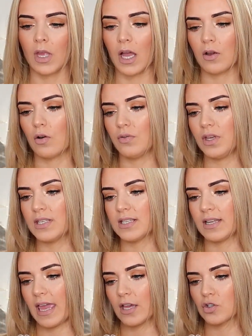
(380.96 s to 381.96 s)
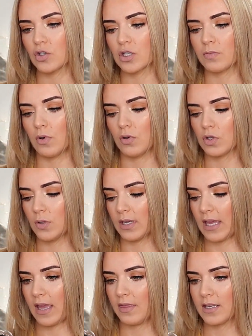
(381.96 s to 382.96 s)
I got these in extra small, so
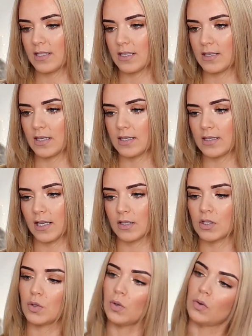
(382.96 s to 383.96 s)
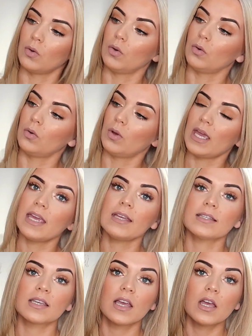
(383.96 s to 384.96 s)
again this is 6 to
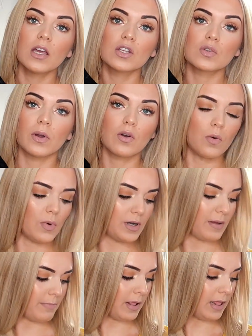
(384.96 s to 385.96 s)
8. So I got one in